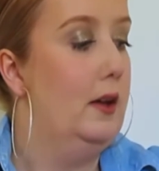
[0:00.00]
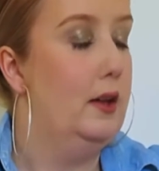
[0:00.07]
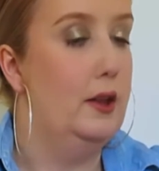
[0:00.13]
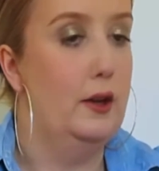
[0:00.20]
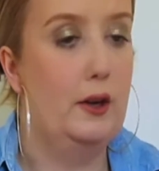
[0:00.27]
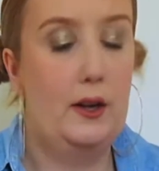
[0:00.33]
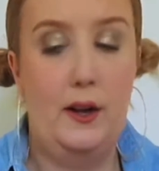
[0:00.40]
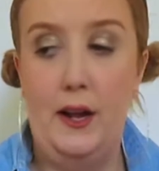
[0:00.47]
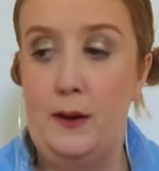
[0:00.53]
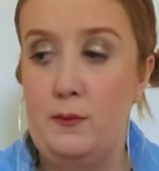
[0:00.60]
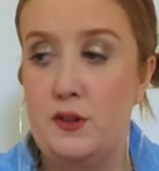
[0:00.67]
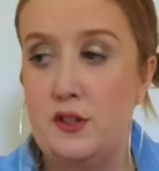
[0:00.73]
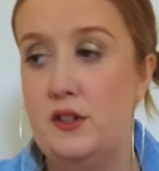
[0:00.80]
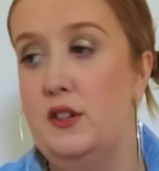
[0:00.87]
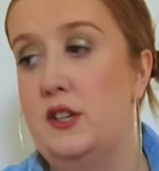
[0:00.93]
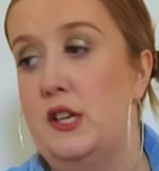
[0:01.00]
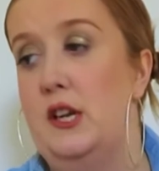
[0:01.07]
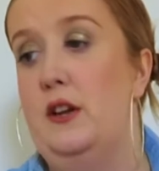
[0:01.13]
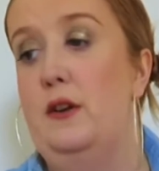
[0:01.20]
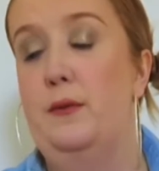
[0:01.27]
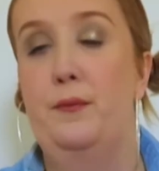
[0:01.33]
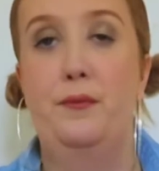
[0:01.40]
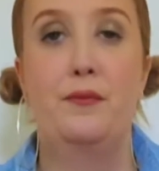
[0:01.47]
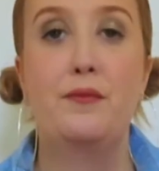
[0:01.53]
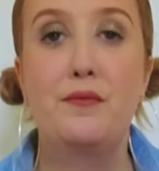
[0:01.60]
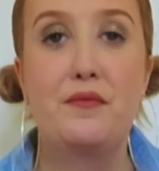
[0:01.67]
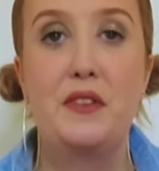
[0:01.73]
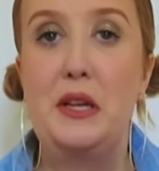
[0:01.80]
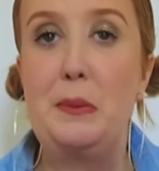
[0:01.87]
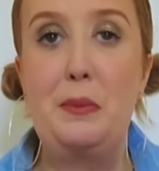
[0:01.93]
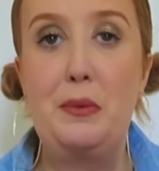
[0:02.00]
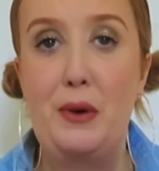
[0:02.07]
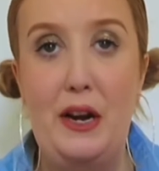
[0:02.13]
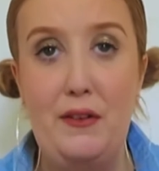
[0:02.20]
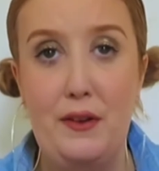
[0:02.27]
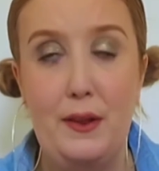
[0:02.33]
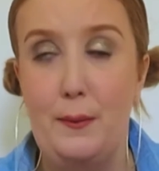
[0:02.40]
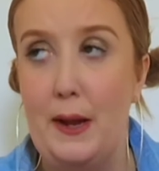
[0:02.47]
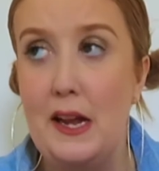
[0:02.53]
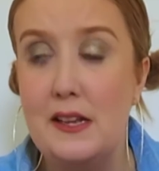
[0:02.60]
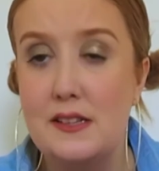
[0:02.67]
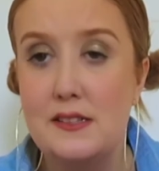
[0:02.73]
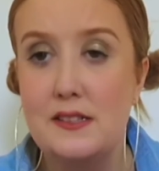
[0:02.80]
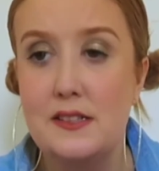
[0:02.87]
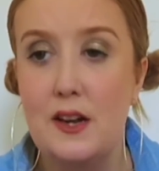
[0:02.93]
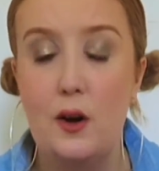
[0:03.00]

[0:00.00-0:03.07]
look, I'm just going to pray for the best.